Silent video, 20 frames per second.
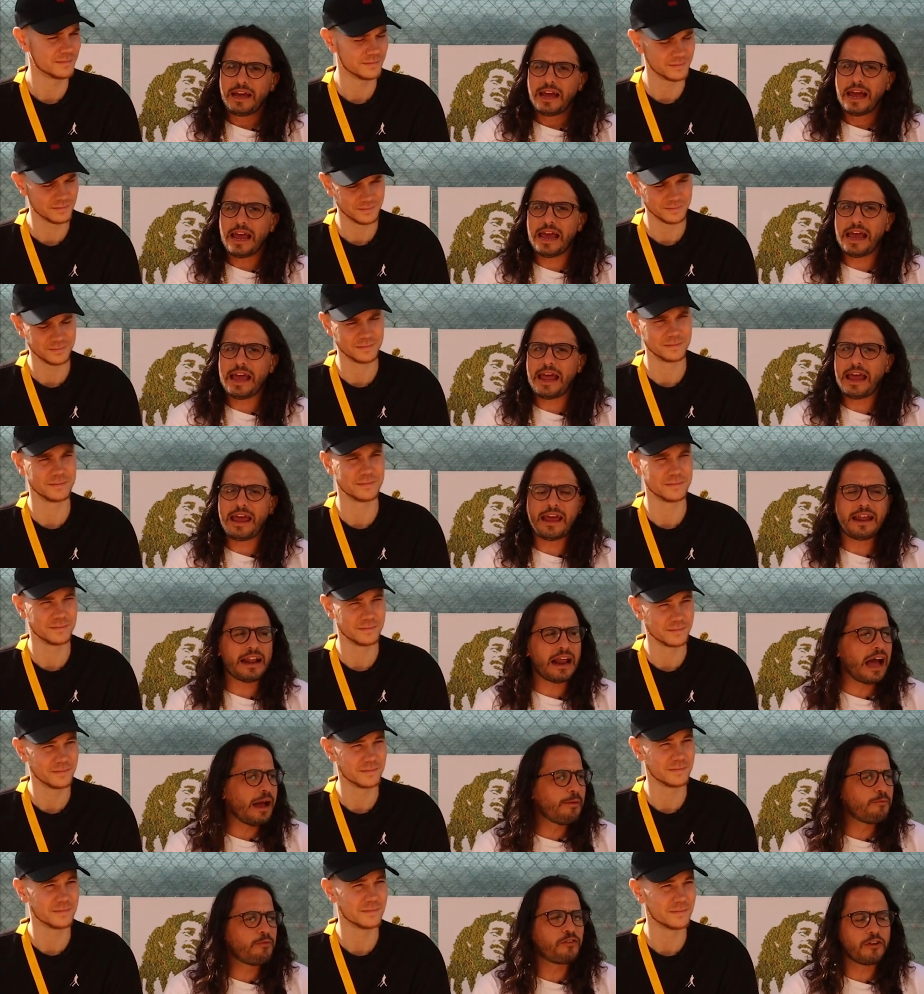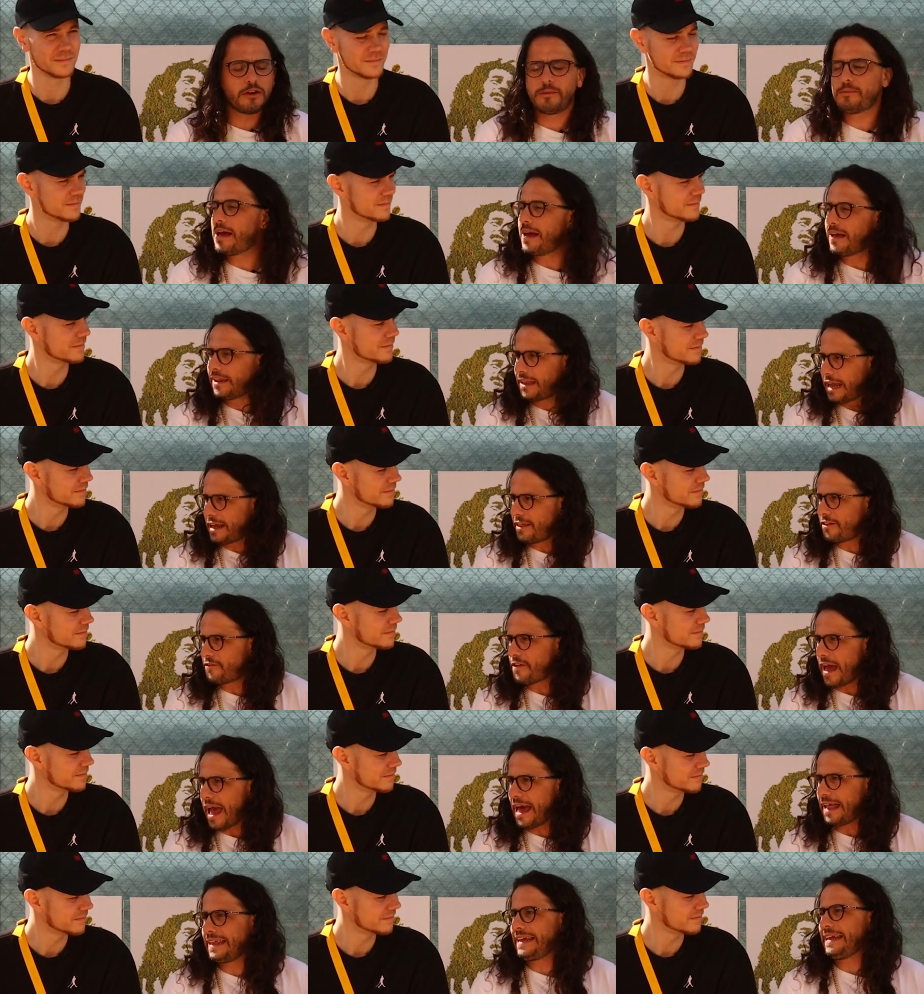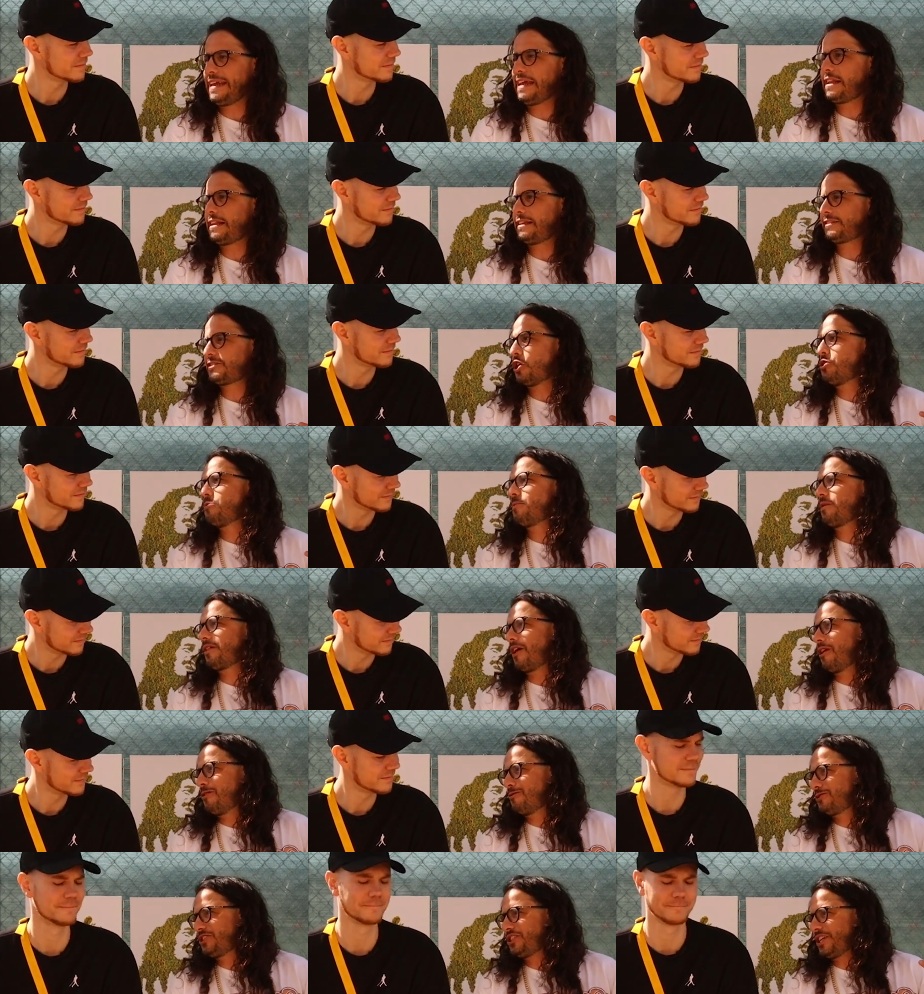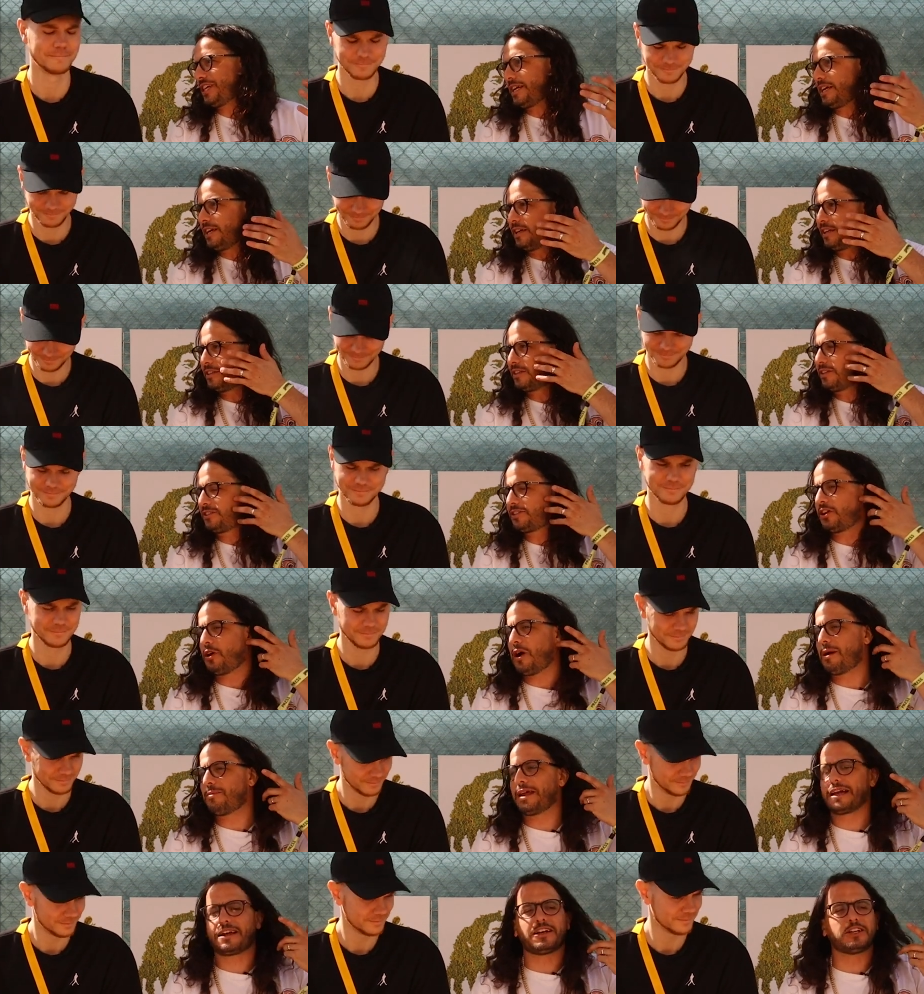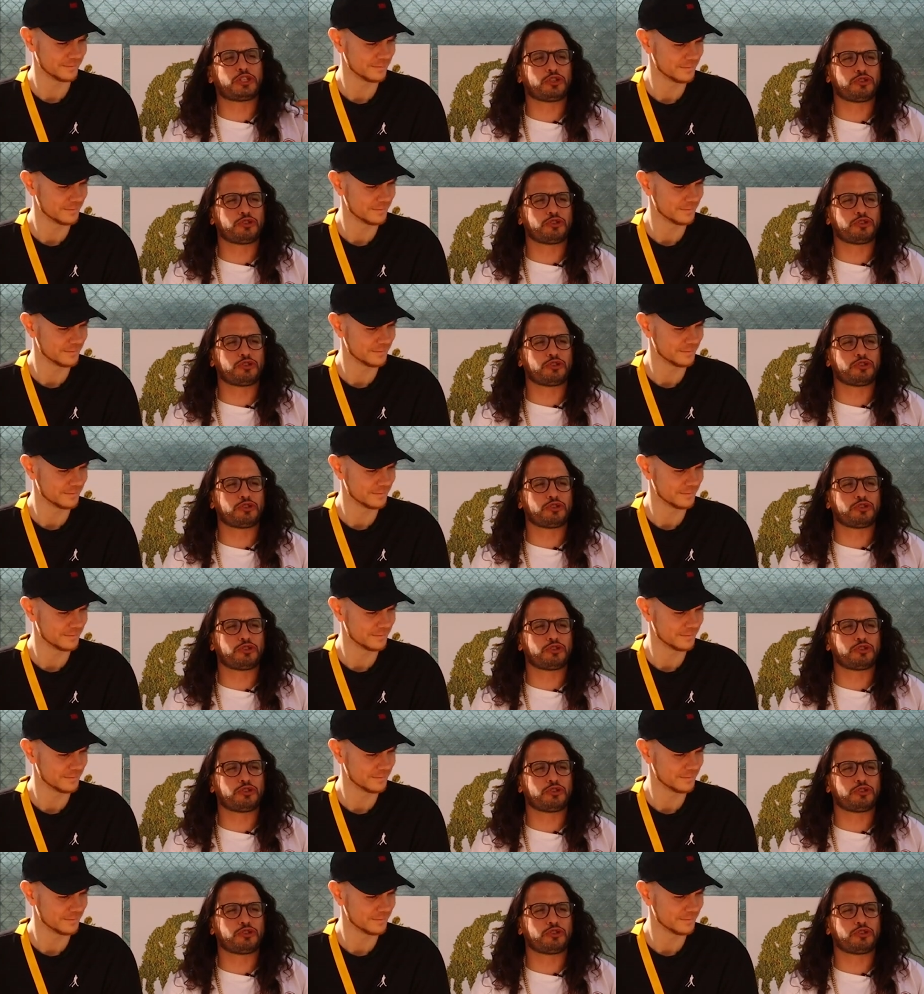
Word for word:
Speaker 1: And I'm from LA, the Valley, and it's home of the OG. So I'm like a